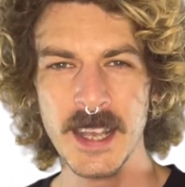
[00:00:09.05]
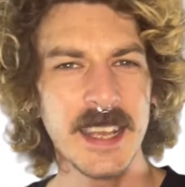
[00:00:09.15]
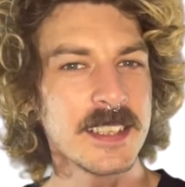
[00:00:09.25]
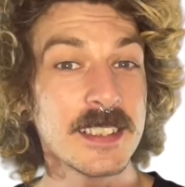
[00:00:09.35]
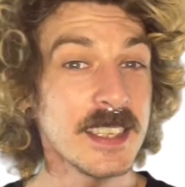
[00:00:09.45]

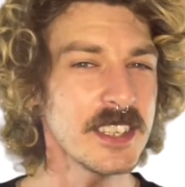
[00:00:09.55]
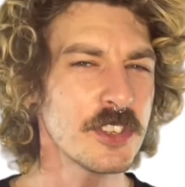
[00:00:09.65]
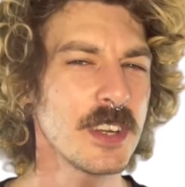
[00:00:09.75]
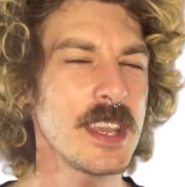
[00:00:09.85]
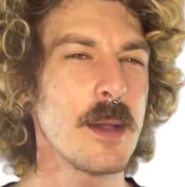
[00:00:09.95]
It's
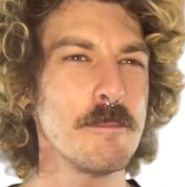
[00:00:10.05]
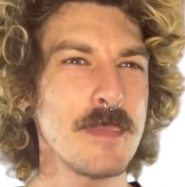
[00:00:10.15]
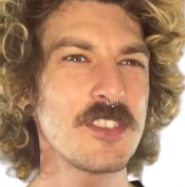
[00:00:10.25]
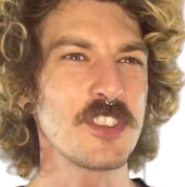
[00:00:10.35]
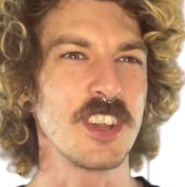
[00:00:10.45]
literally a
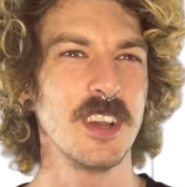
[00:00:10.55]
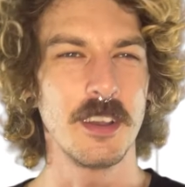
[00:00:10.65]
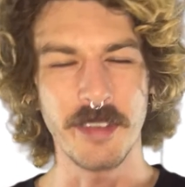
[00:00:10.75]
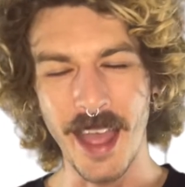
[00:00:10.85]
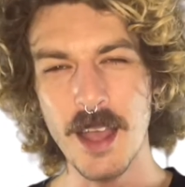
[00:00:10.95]
measure
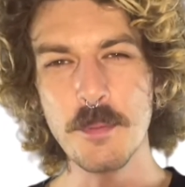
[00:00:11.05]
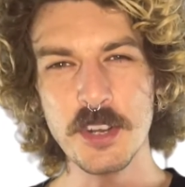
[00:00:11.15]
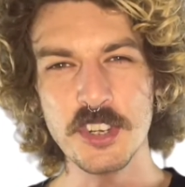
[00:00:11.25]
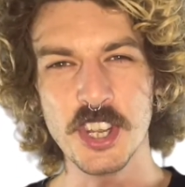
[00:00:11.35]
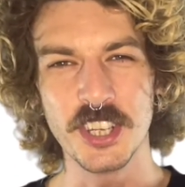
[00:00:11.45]
of how
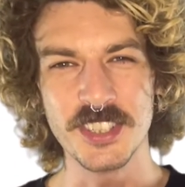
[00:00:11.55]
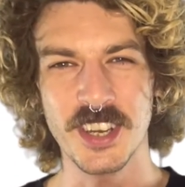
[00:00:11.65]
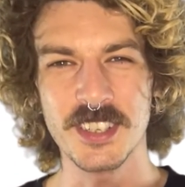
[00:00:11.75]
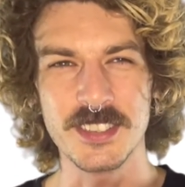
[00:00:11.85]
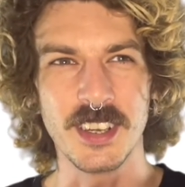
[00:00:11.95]
much a
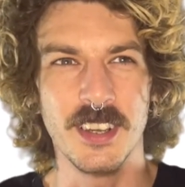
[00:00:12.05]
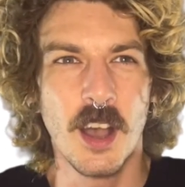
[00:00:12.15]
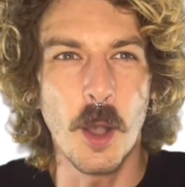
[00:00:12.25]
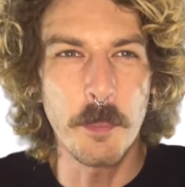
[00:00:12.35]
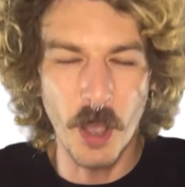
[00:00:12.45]
conductor
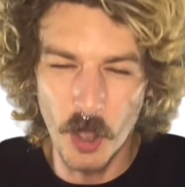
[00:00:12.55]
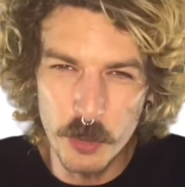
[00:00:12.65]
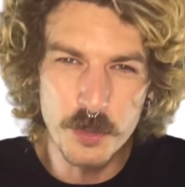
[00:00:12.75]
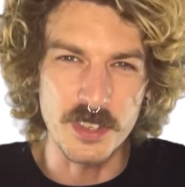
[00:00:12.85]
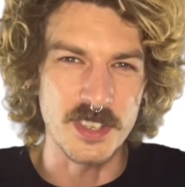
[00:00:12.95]

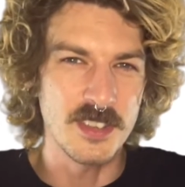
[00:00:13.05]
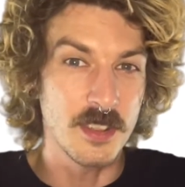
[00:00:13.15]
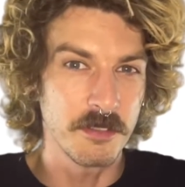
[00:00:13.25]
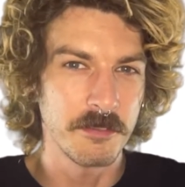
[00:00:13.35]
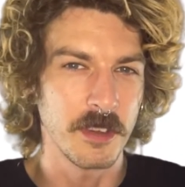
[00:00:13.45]
opposes
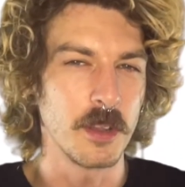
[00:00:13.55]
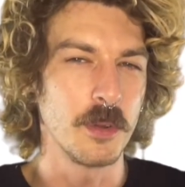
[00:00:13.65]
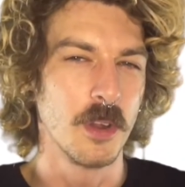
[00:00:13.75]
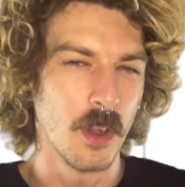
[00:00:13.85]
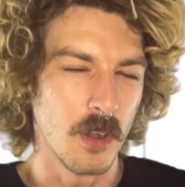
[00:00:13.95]
the
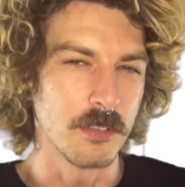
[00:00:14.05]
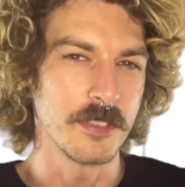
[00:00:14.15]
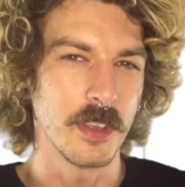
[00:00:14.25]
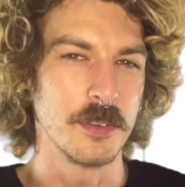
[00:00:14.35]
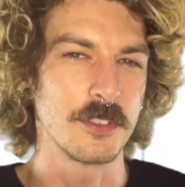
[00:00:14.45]
flow of
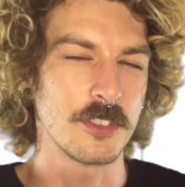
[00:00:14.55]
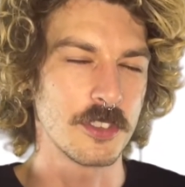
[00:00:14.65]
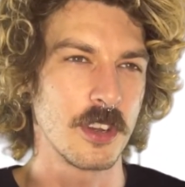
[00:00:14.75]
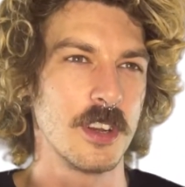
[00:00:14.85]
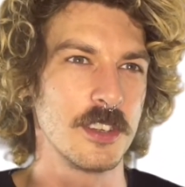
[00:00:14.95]
those
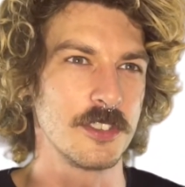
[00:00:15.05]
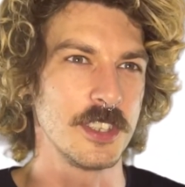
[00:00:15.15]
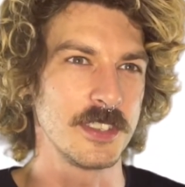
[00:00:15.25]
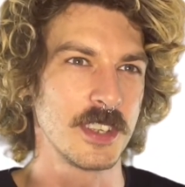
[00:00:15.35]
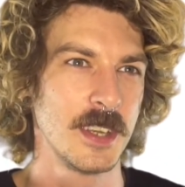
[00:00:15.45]

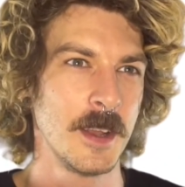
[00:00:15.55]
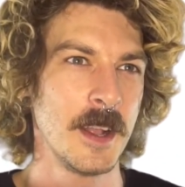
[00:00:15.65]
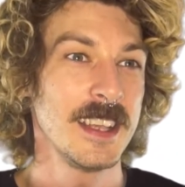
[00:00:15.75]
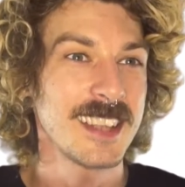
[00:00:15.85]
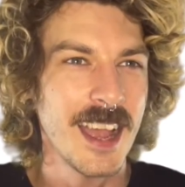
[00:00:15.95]
charges.
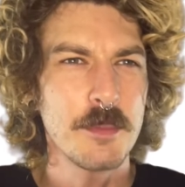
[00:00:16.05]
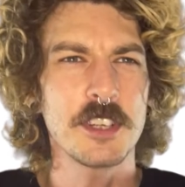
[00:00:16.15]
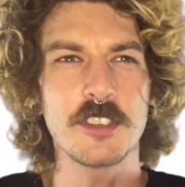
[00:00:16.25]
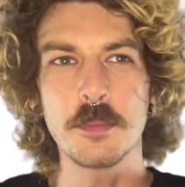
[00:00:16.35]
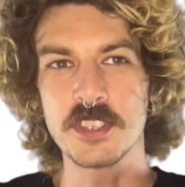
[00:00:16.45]
It's how
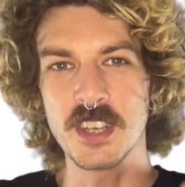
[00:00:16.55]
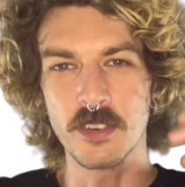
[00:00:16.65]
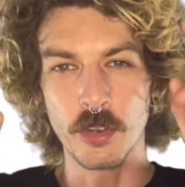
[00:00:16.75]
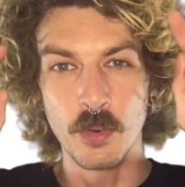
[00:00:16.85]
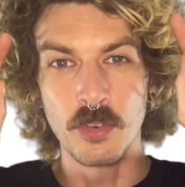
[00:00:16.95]
much the
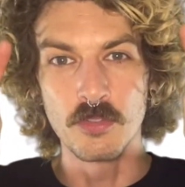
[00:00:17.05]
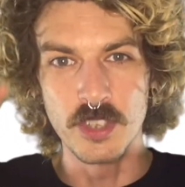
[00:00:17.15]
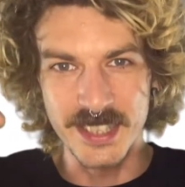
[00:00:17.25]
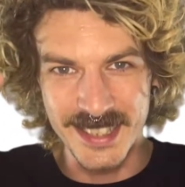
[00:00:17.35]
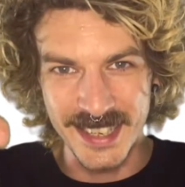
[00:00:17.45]
material
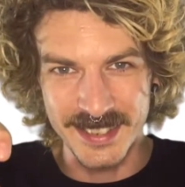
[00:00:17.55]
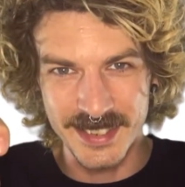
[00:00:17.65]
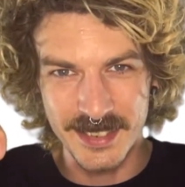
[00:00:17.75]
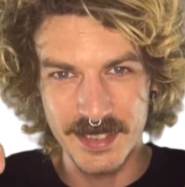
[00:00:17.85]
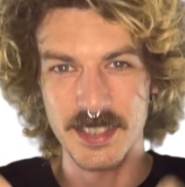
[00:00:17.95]

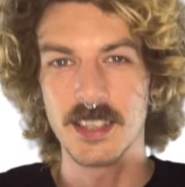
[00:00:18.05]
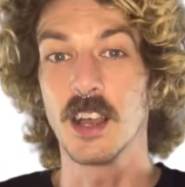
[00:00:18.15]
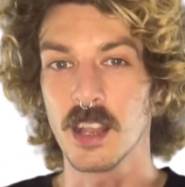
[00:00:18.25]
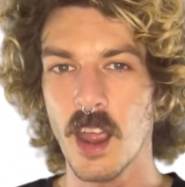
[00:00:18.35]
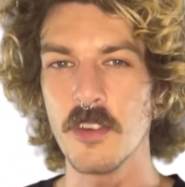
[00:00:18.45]
resists
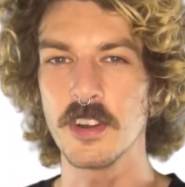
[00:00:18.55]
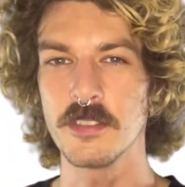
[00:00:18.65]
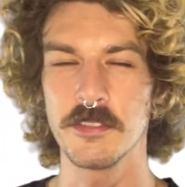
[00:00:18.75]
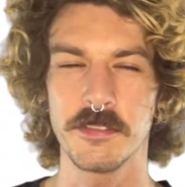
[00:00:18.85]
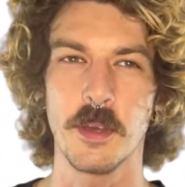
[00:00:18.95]
a
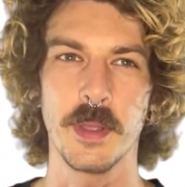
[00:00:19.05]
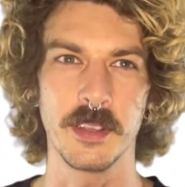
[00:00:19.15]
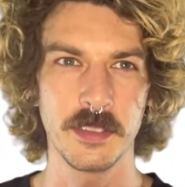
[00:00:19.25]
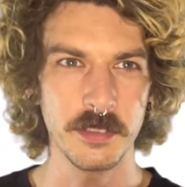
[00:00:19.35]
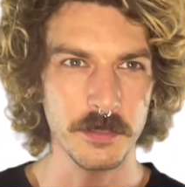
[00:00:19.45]
current flowing
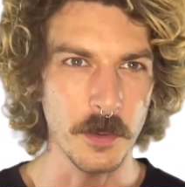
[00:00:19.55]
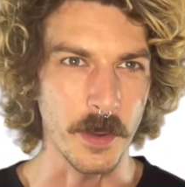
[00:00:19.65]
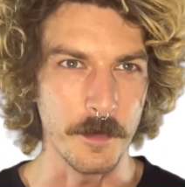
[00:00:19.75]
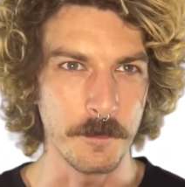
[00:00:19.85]
through it.